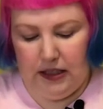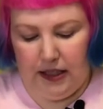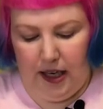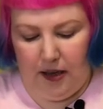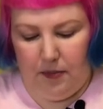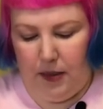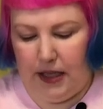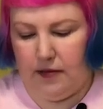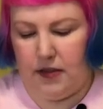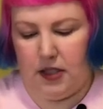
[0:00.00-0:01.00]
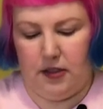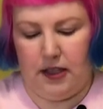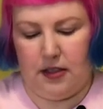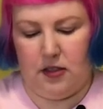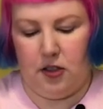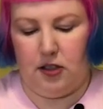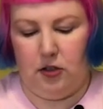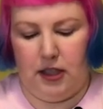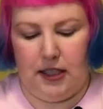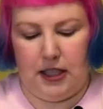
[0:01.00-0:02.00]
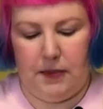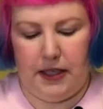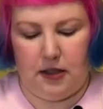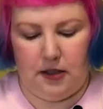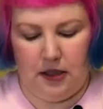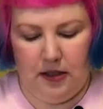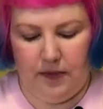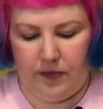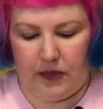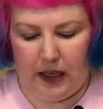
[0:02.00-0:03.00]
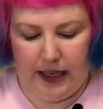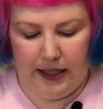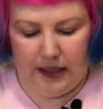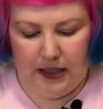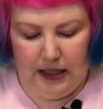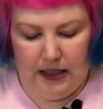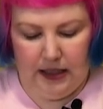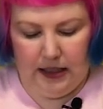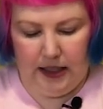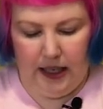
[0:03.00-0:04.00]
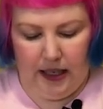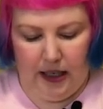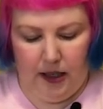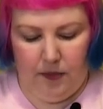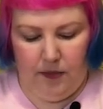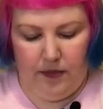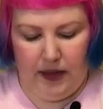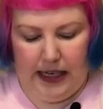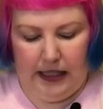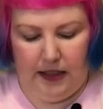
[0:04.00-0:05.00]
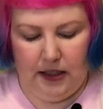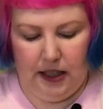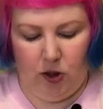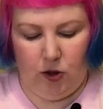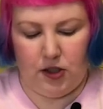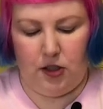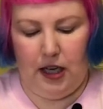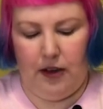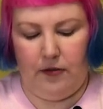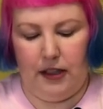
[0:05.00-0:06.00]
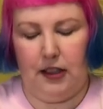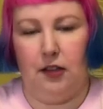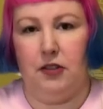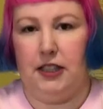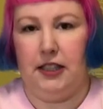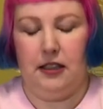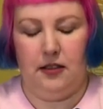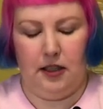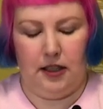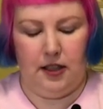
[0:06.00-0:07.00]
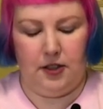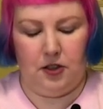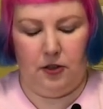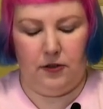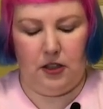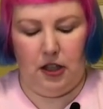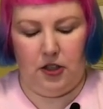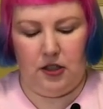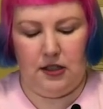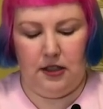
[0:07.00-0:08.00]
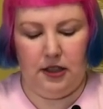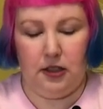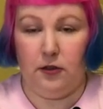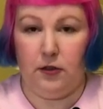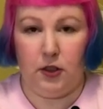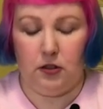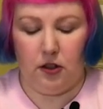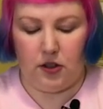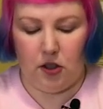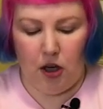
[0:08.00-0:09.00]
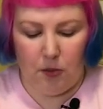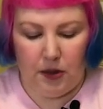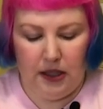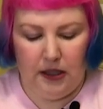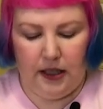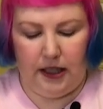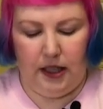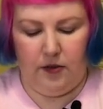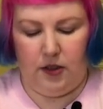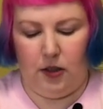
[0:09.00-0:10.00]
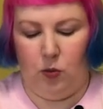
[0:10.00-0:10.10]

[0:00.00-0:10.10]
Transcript: yeah, but so that's not at all unexpected. And yeah, um, they also have that lovely uh, soft touch silicone feel on top and have the